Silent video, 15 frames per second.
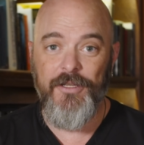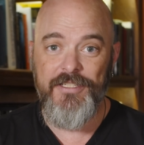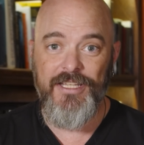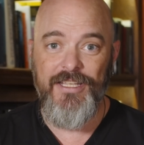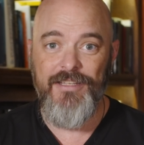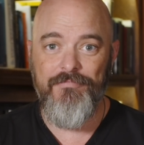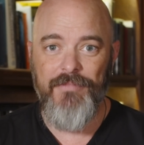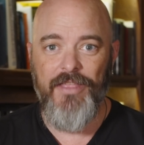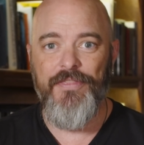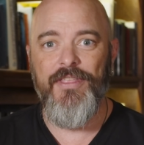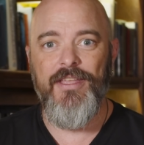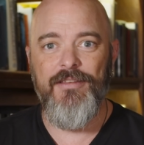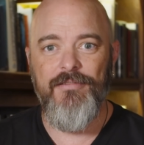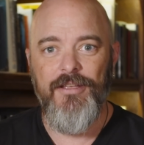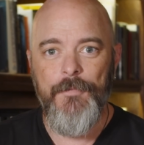whiskey and
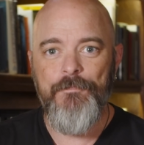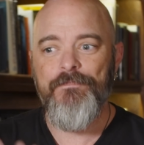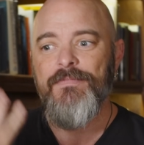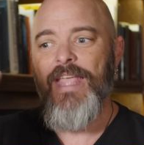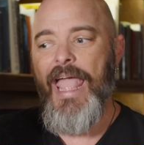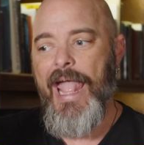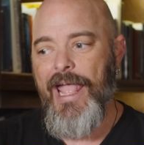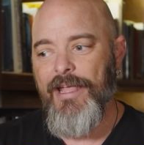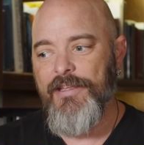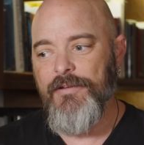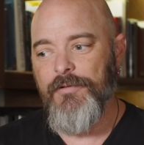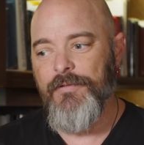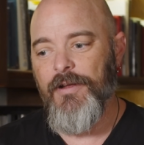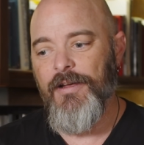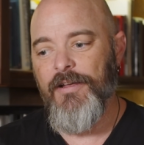then
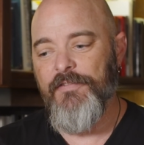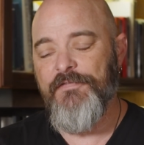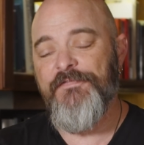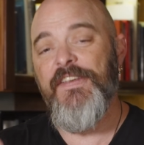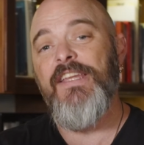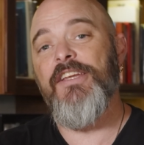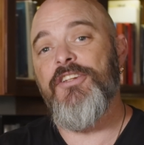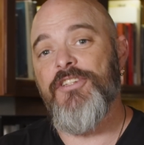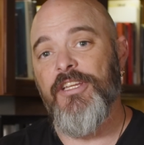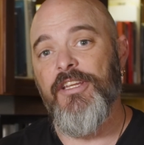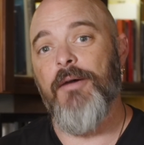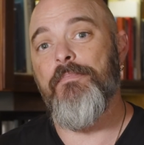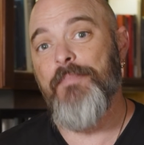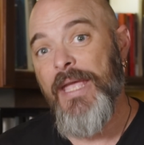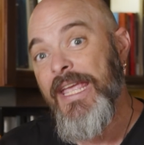finished in
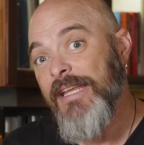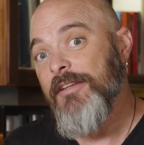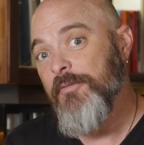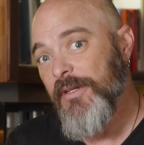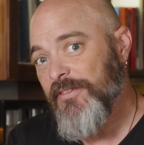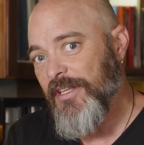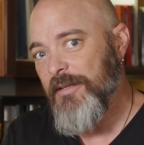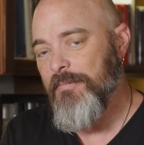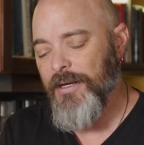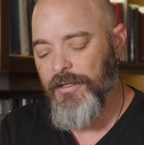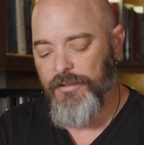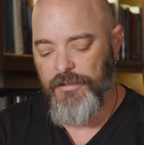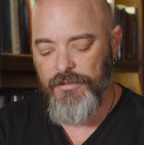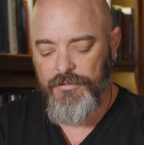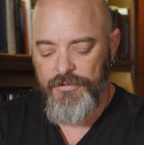a peated whiskey
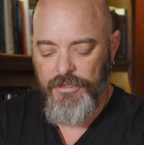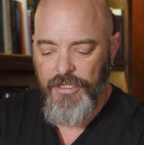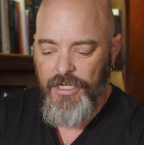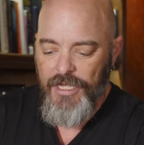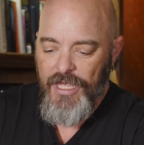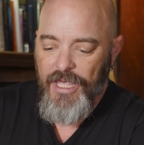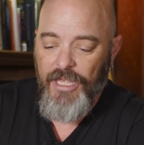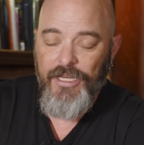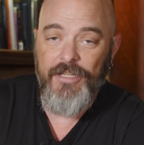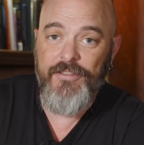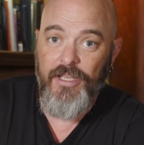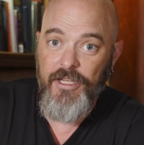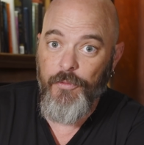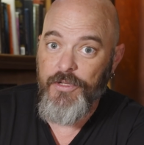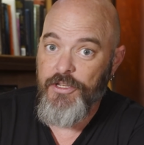barrel. And I
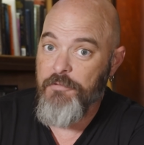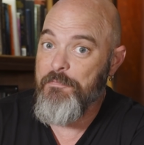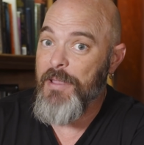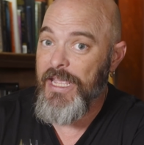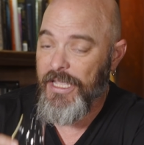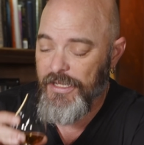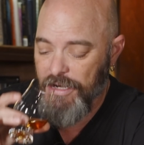tell you, when you pick